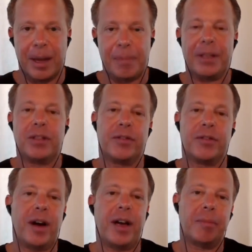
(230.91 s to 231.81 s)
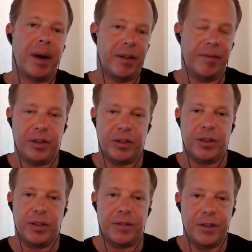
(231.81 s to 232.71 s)
and be defined by a
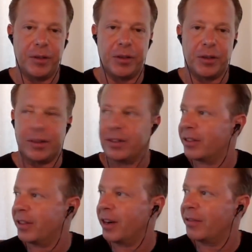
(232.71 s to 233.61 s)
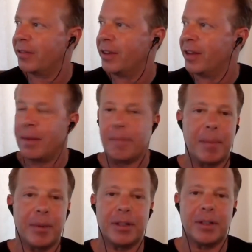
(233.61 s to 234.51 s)
vision of the future instead of the
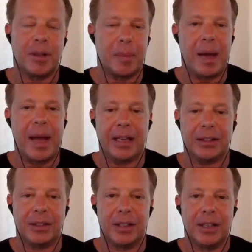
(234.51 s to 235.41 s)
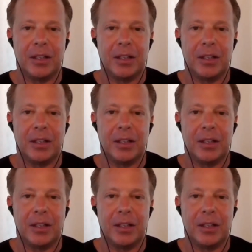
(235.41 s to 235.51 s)
memories of the past,